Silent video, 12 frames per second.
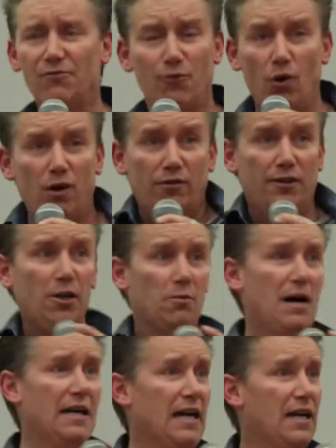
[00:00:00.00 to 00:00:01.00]
for little
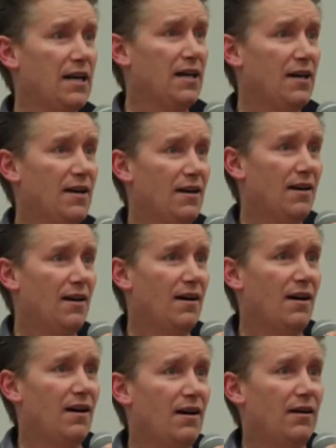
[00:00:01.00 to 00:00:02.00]
money.
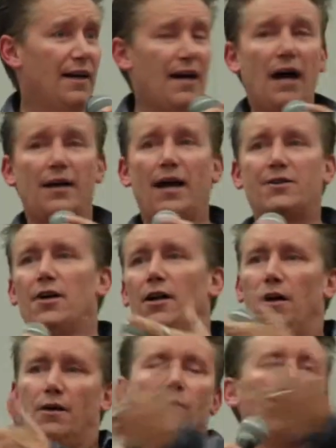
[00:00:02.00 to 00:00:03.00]
Like I
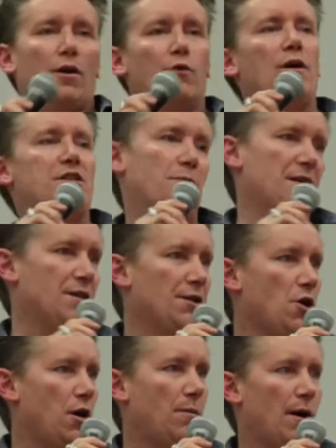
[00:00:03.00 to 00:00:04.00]
tell, one of the recipes I
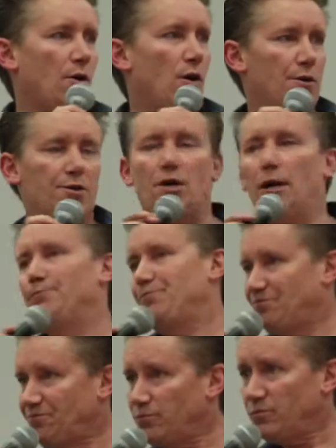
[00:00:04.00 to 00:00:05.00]
talk about all the time,
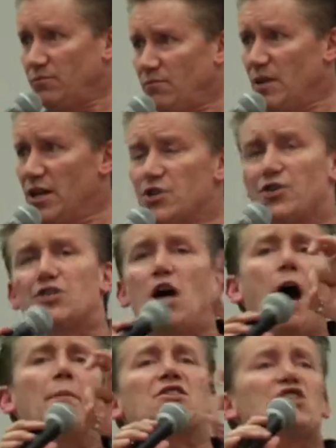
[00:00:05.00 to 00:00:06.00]
is the
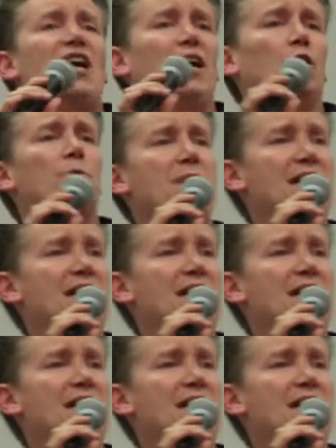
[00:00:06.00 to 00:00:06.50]
Thomas Keller